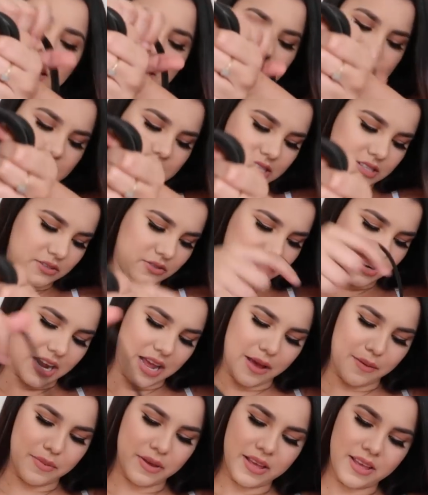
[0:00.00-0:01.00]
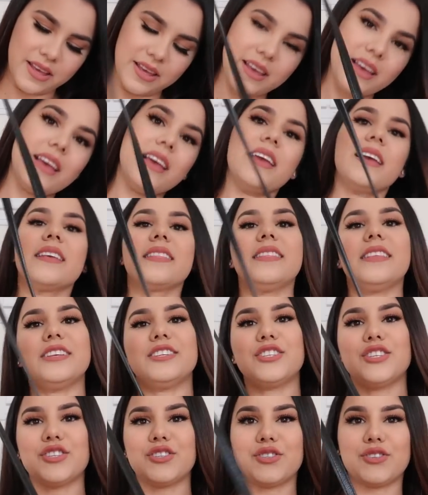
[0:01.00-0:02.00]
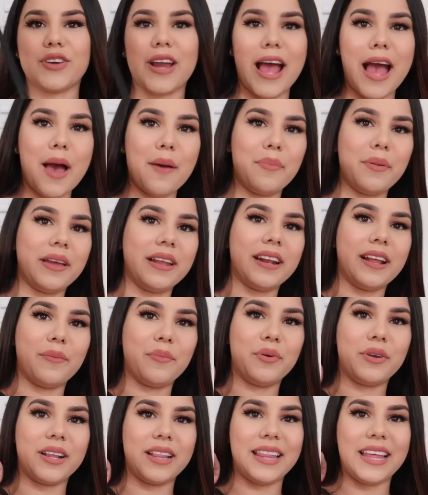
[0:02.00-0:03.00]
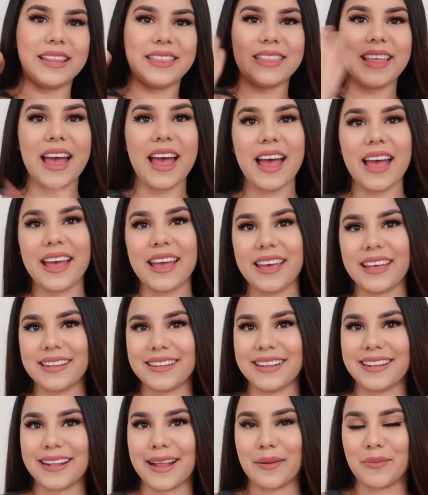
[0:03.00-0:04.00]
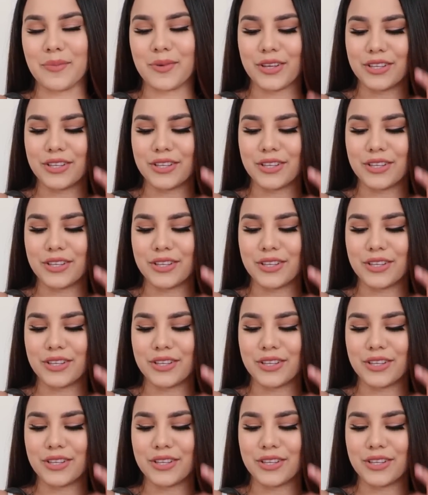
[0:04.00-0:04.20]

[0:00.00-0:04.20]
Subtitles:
I just grab this strap and I put it like that, and then I'm